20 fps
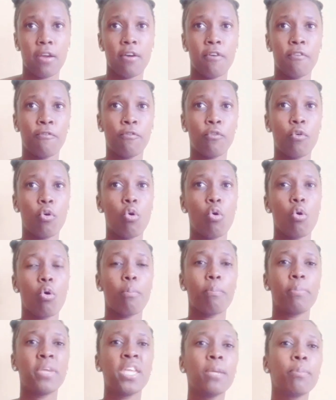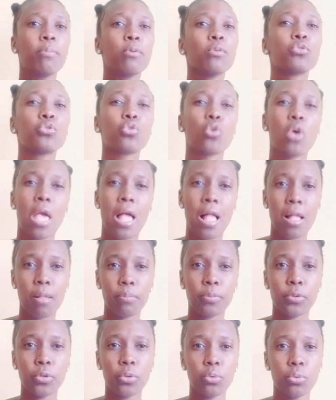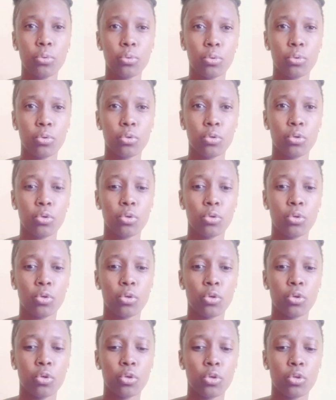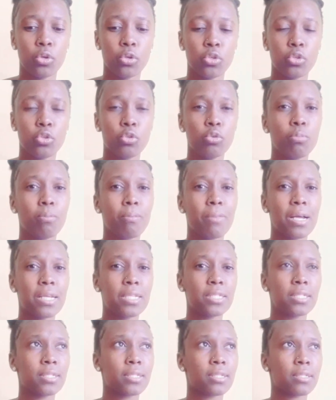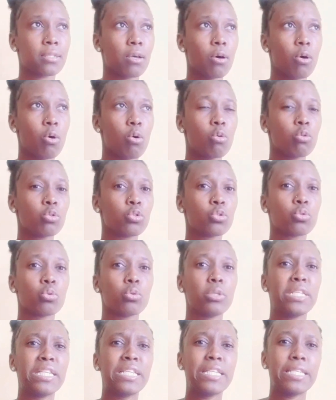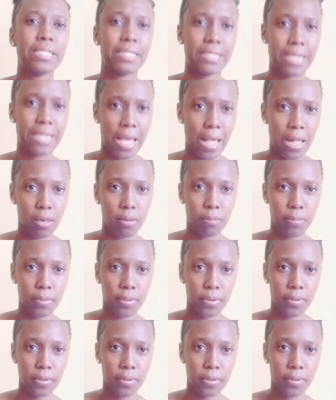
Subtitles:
for people to help you, you must also need help.